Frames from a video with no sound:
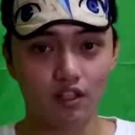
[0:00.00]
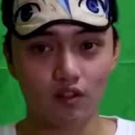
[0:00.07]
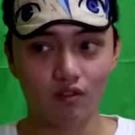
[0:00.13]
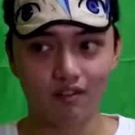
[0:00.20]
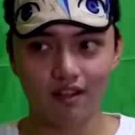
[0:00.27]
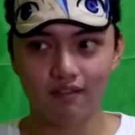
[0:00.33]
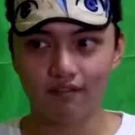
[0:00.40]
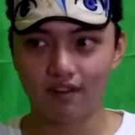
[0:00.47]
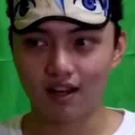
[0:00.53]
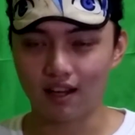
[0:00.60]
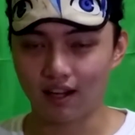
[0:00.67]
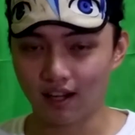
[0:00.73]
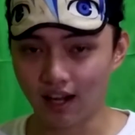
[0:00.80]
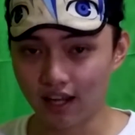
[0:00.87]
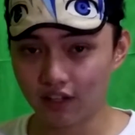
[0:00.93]
Leave a
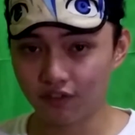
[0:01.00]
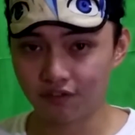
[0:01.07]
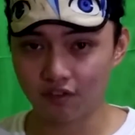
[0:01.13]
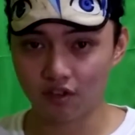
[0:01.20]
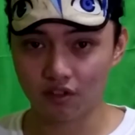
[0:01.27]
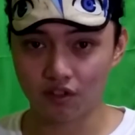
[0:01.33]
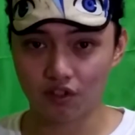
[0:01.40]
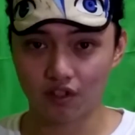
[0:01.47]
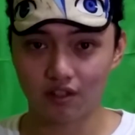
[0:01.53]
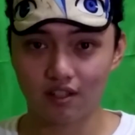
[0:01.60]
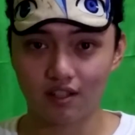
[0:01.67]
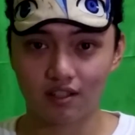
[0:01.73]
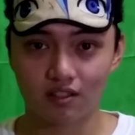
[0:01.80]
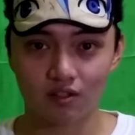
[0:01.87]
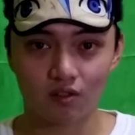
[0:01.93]
like if you enjoyed this,
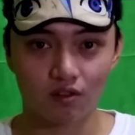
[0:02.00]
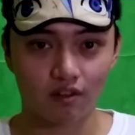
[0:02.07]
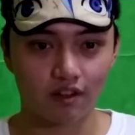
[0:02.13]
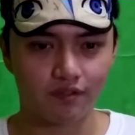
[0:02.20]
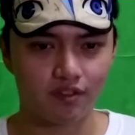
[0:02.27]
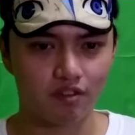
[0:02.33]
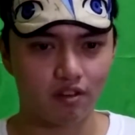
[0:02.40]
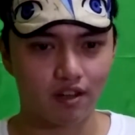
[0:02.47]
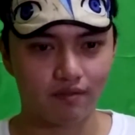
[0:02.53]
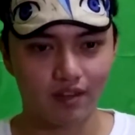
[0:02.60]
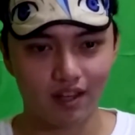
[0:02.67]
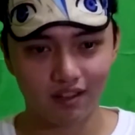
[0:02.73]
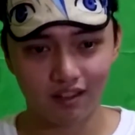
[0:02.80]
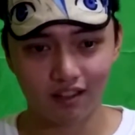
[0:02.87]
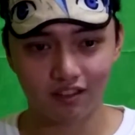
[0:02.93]
or if you have any
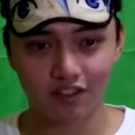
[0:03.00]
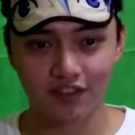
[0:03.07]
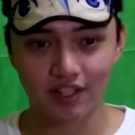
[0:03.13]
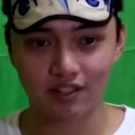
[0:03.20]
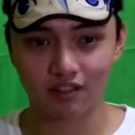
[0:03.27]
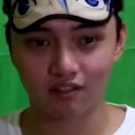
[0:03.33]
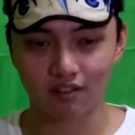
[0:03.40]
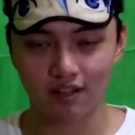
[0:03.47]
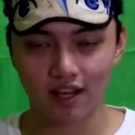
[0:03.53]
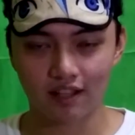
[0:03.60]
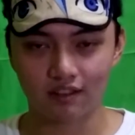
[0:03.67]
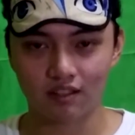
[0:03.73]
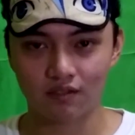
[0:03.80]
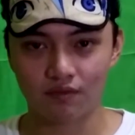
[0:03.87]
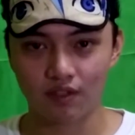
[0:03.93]
other reason to like this
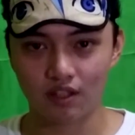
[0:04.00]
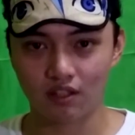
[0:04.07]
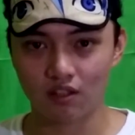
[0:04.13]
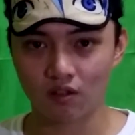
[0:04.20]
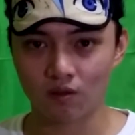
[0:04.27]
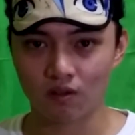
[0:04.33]
video,